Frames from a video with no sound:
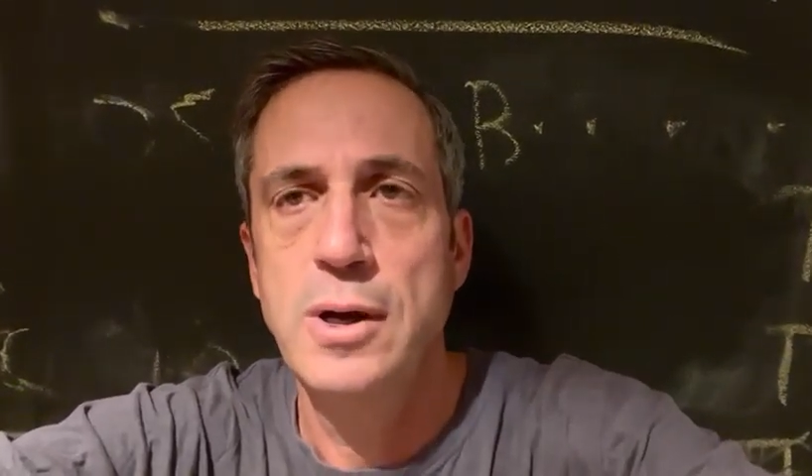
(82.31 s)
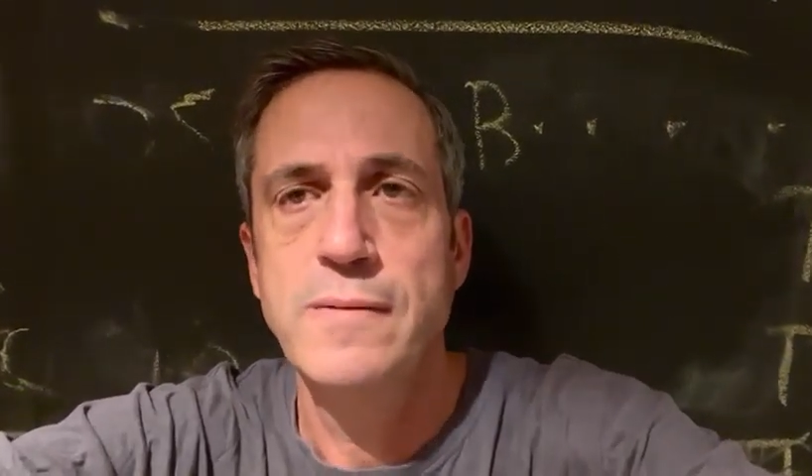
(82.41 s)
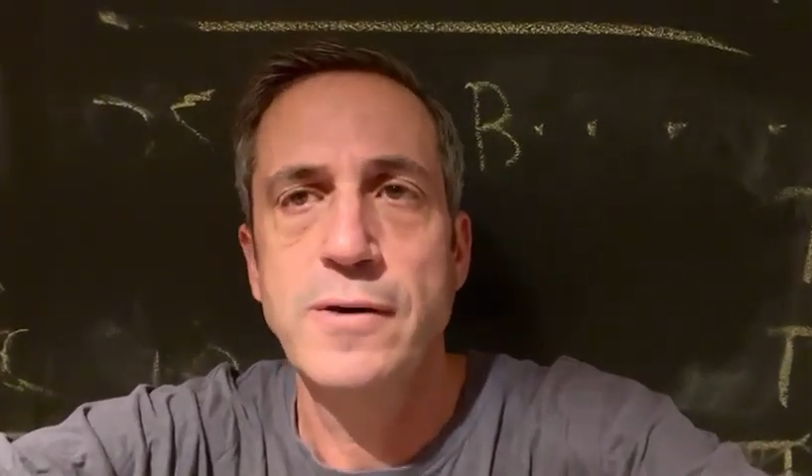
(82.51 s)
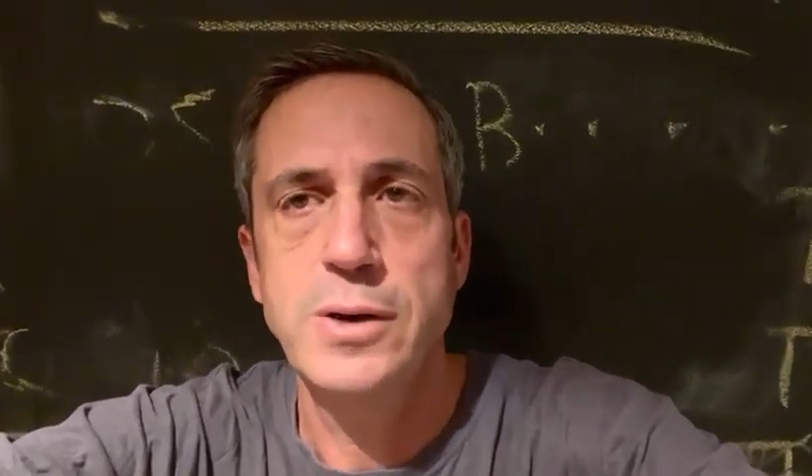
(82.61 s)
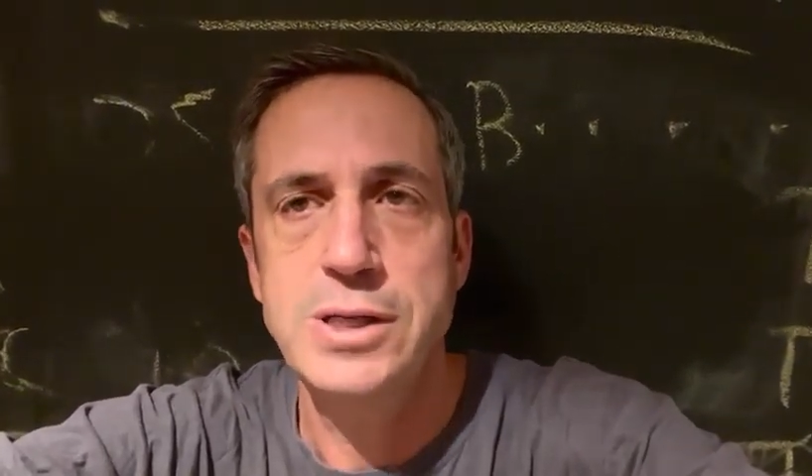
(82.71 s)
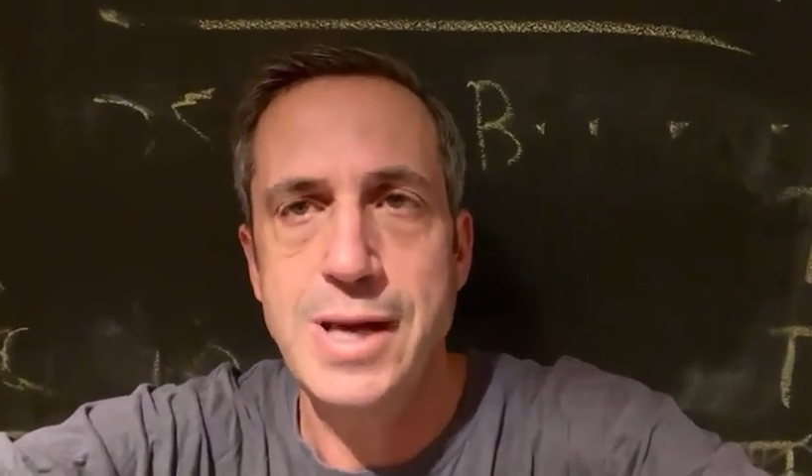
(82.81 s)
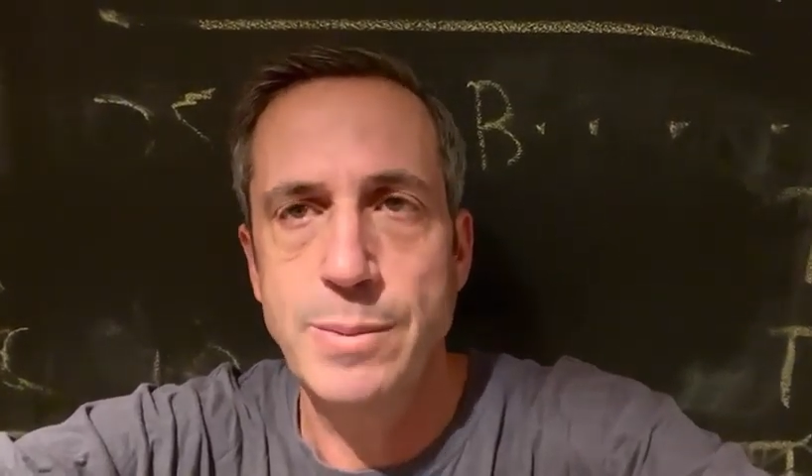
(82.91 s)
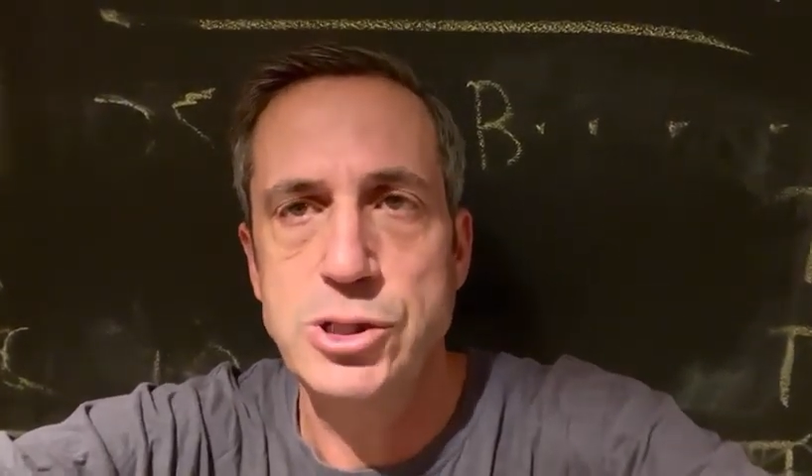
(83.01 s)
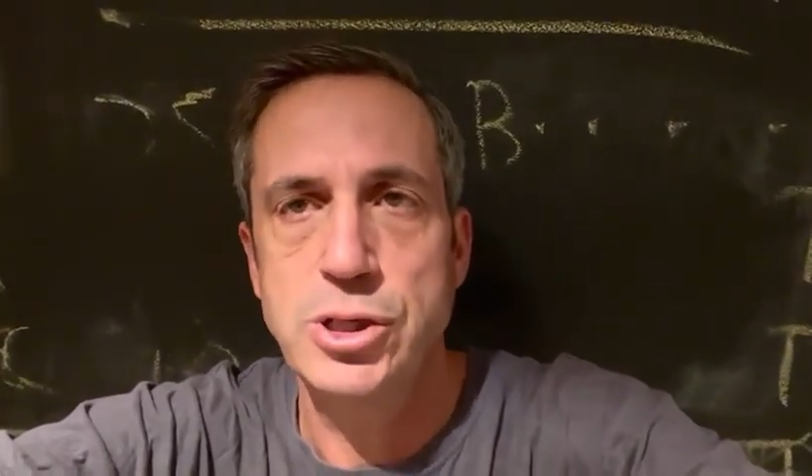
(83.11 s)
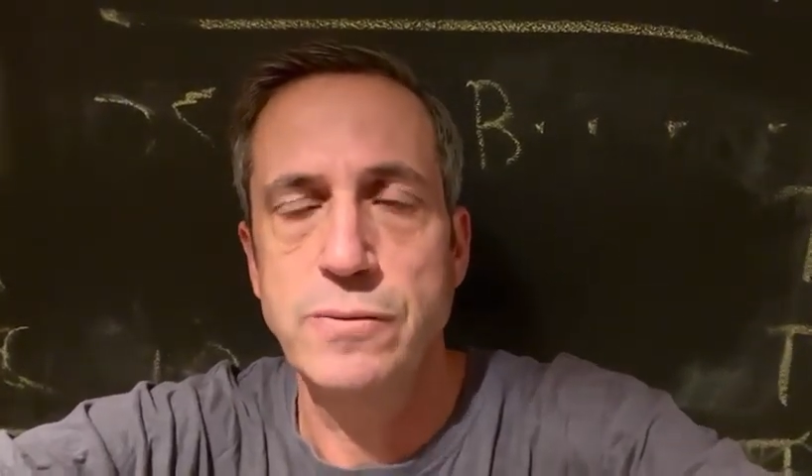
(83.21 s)
very
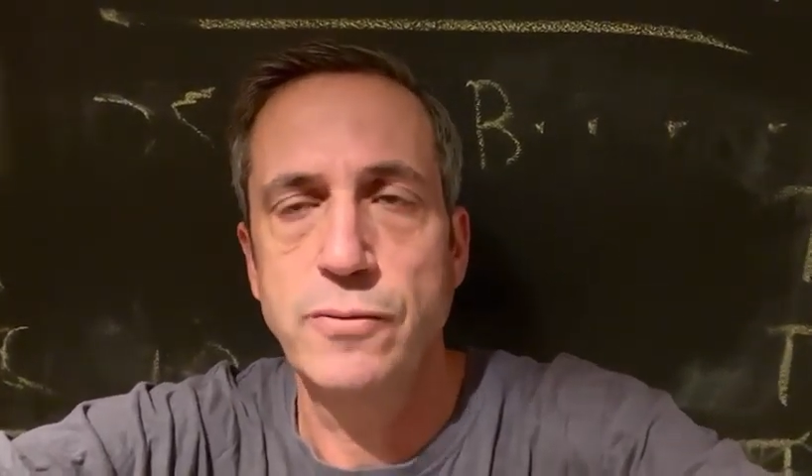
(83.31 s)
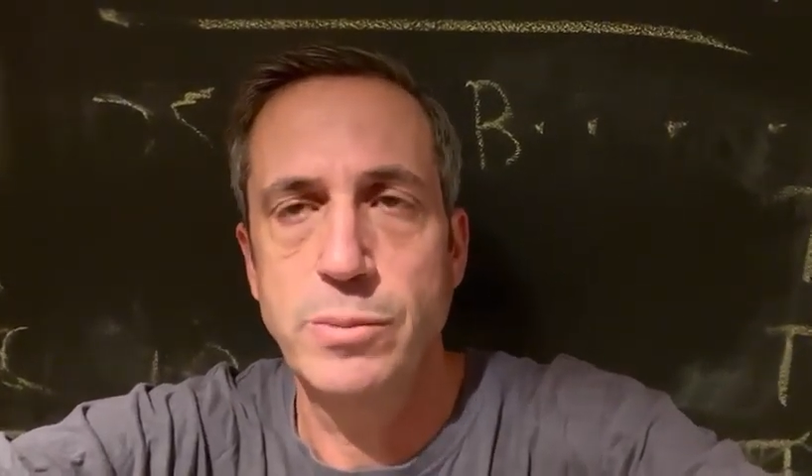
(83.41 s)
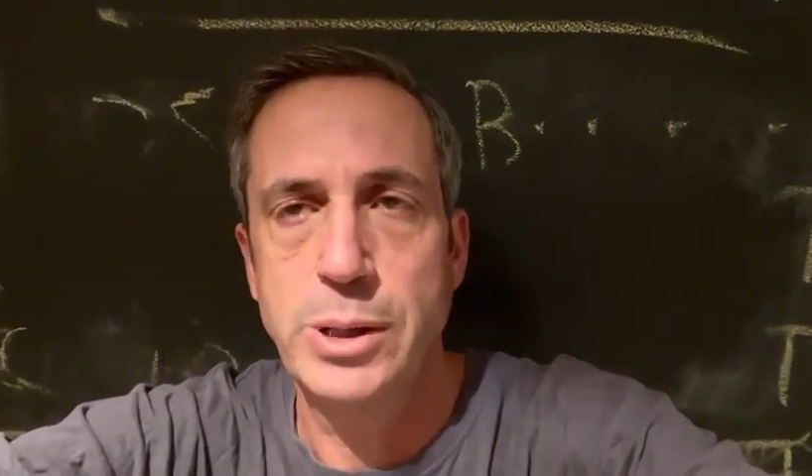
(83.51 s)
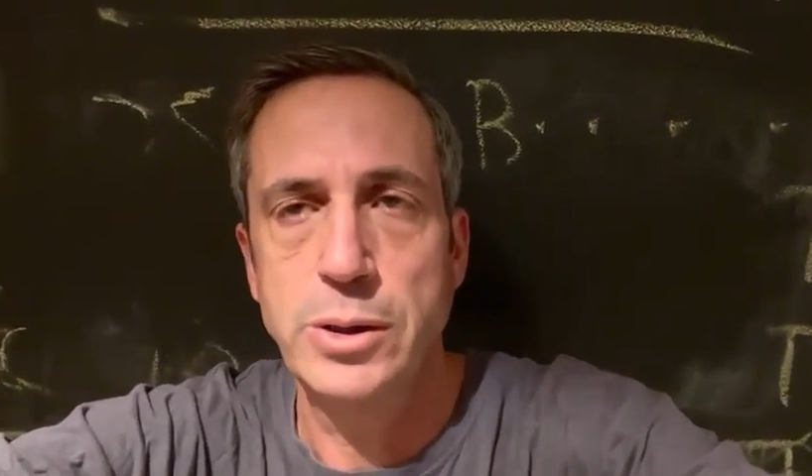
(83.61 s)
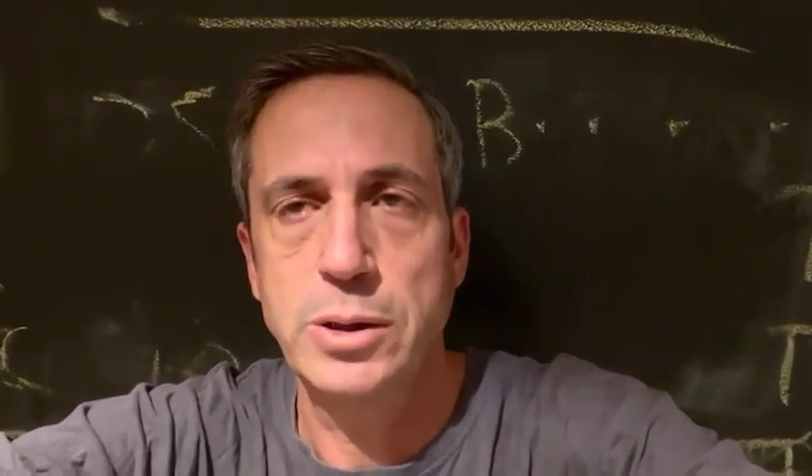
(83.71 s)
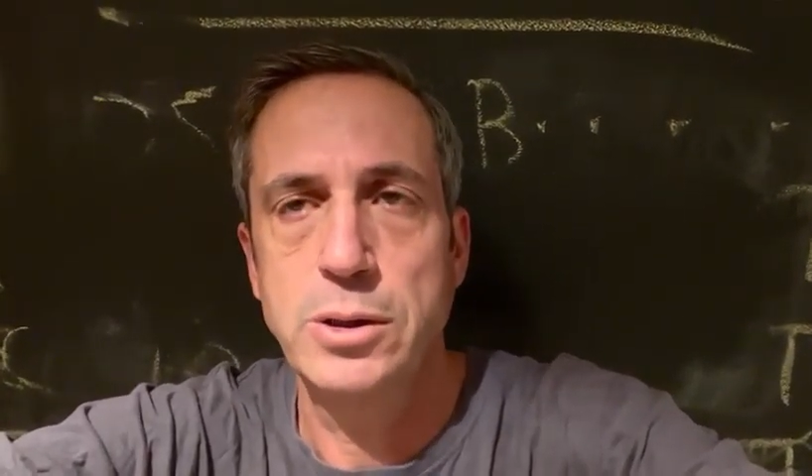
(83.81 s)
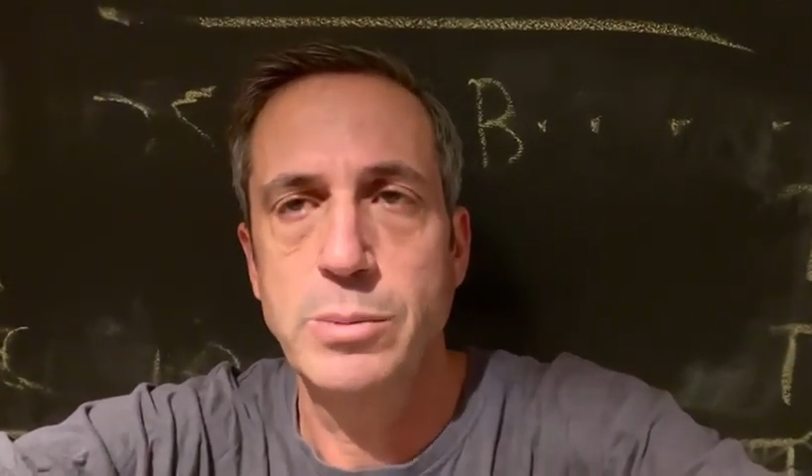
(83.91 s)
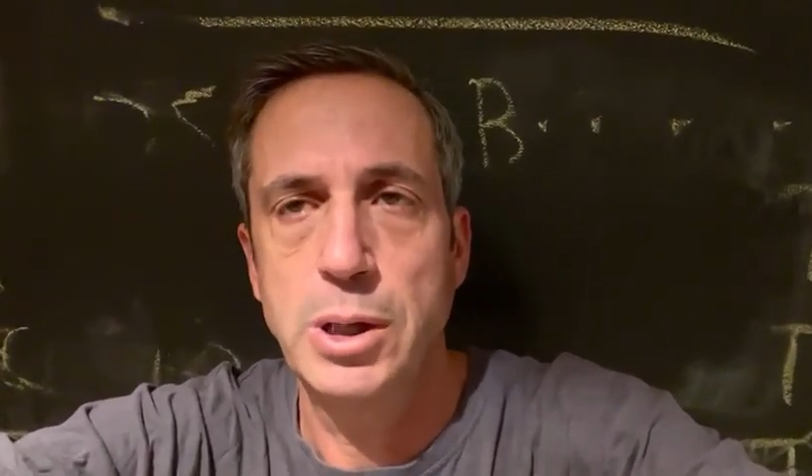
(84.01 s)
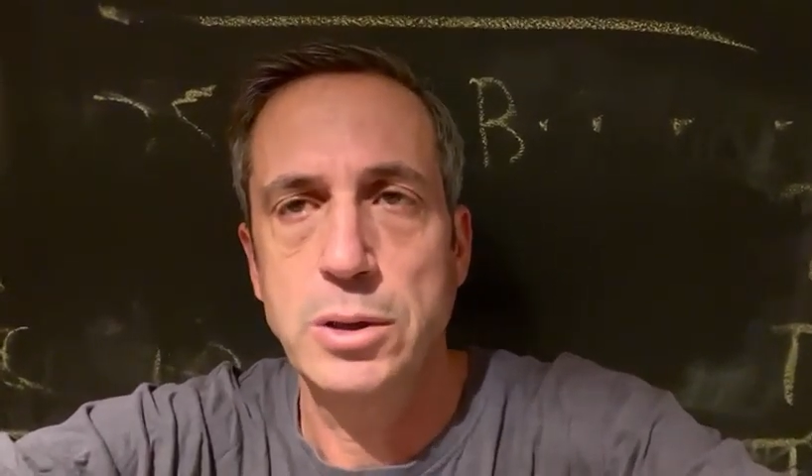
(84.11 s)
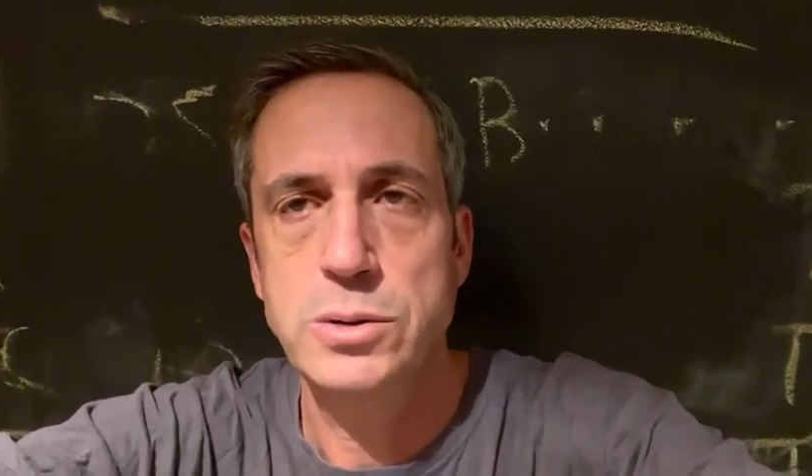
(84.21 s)
damaging for American
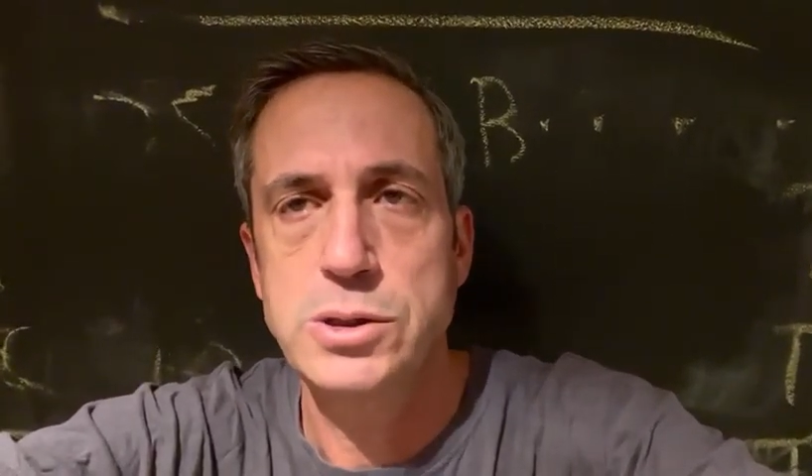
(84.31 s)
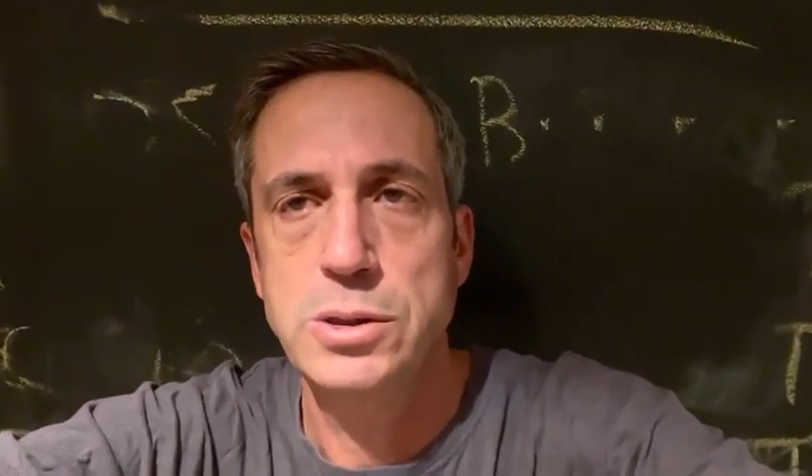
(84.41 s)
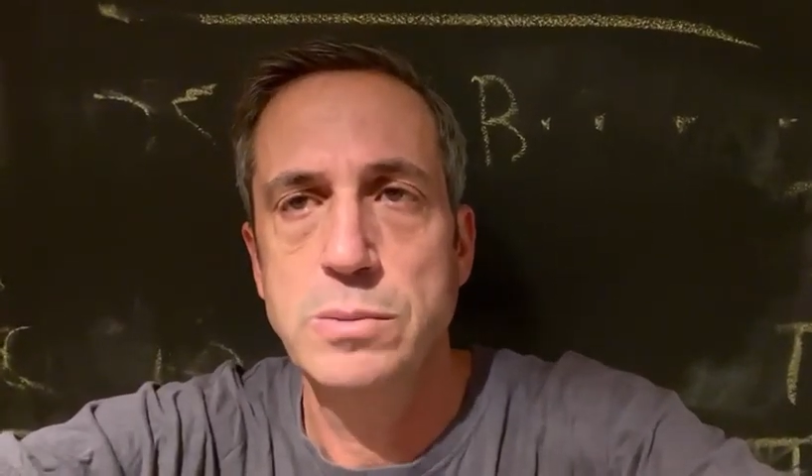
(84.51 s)
democracy.